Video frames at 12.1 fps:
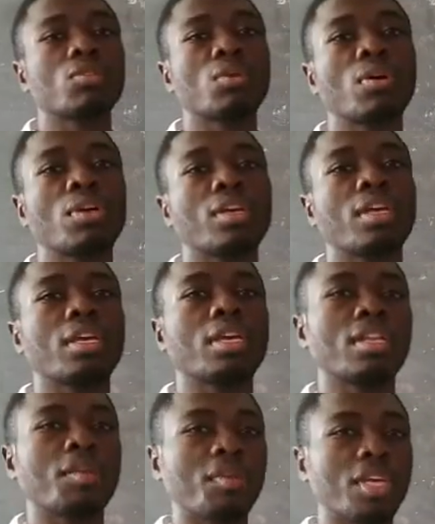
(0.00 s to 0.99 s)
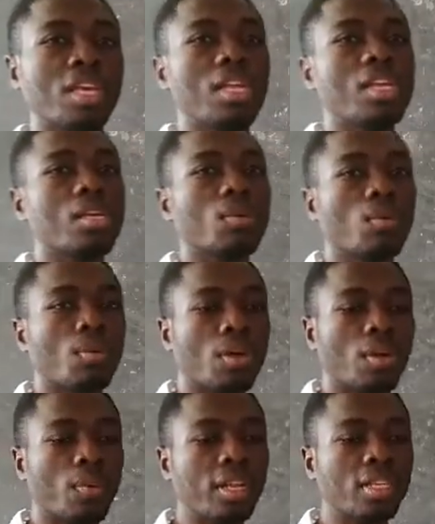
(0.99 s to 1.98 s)
So in the beginning,
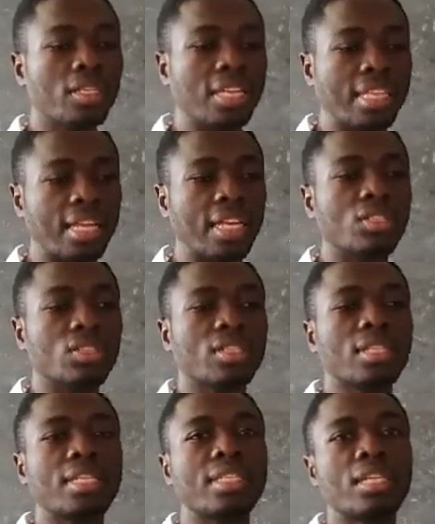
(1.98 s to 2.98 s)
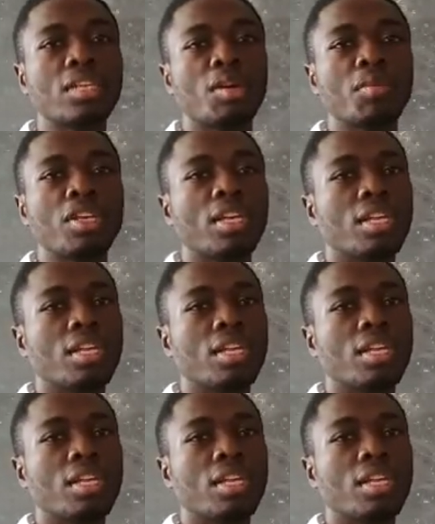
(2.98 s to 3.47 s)
when data analysis started coming